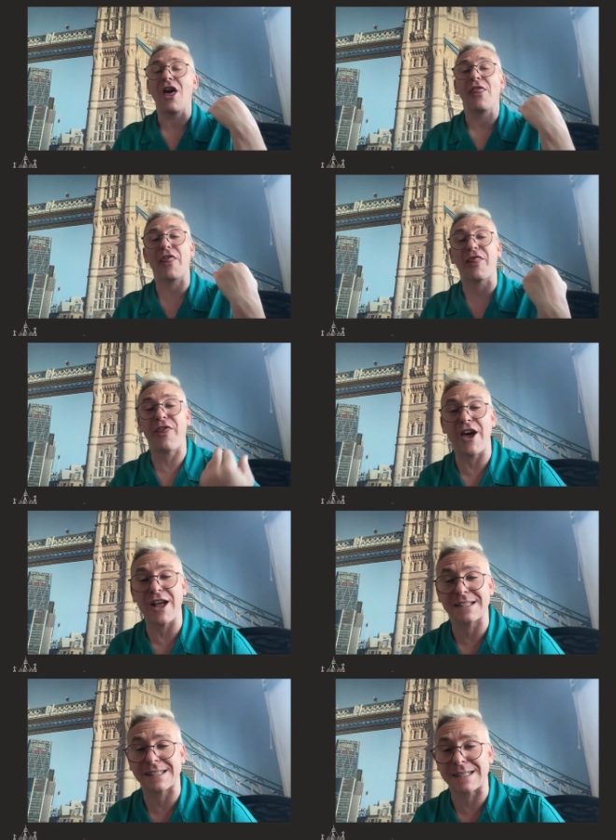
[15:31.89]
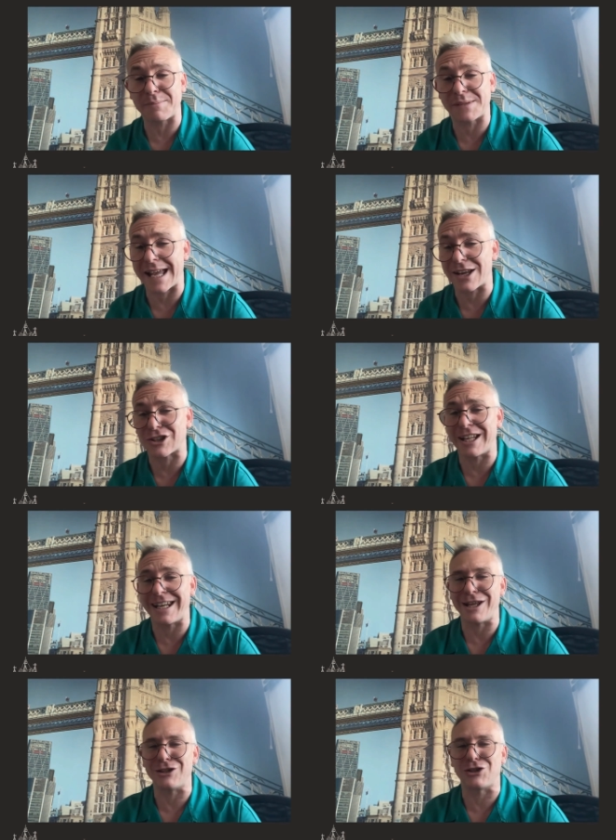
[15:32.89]
The third subsection
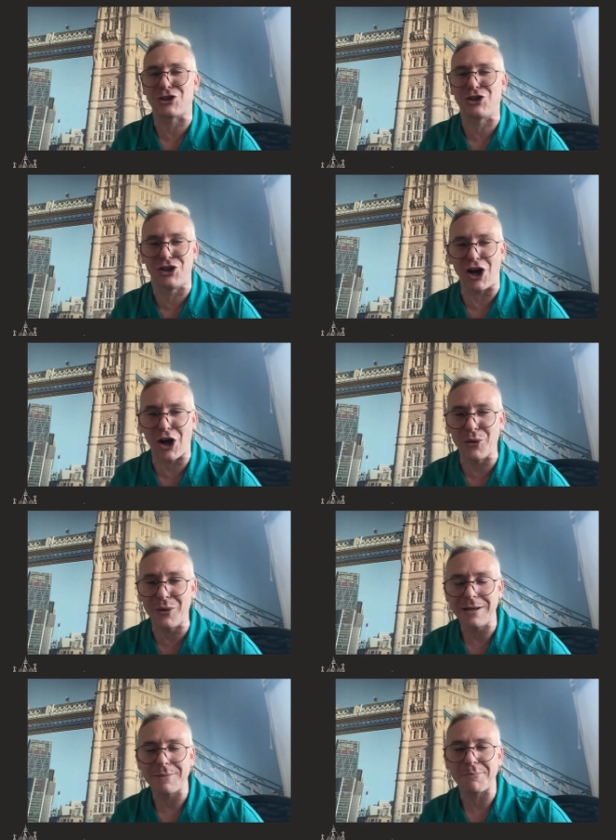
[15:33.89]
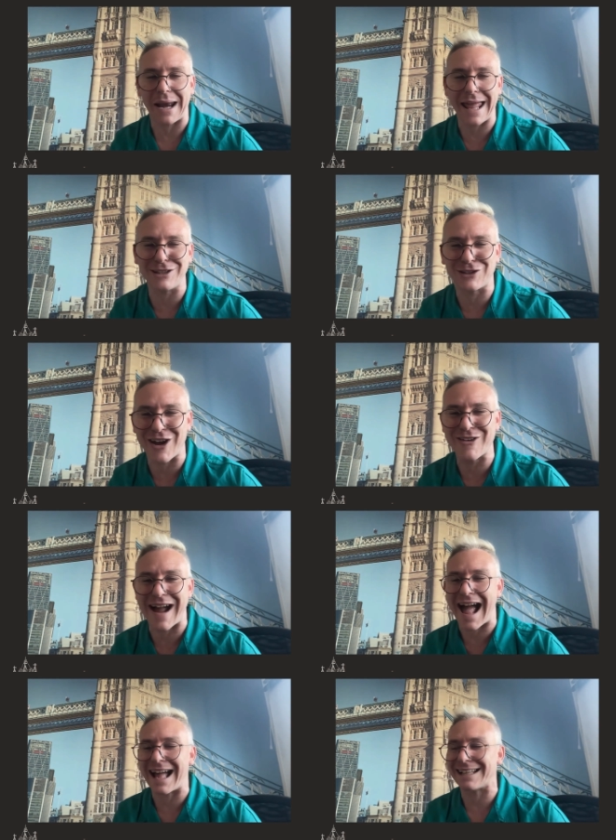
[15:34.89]
is dough, Play-Doh
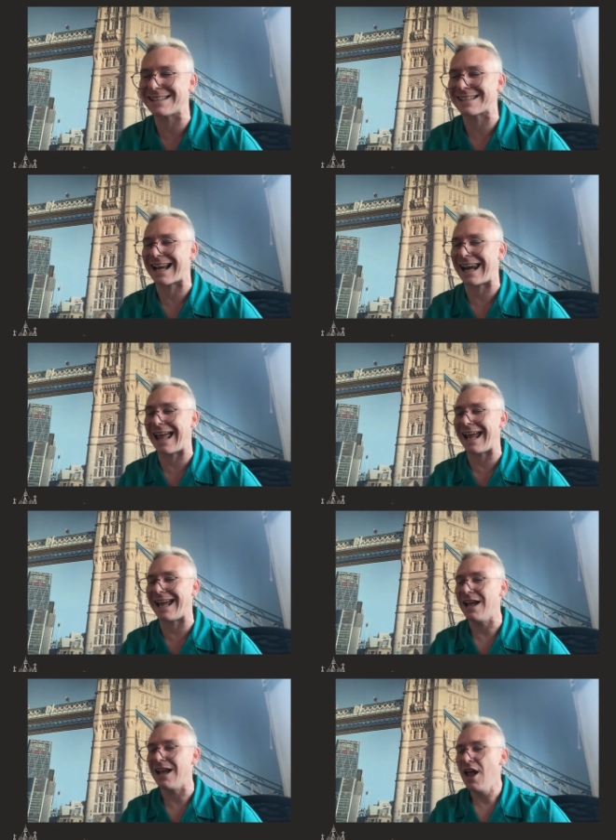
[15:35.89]
and clay.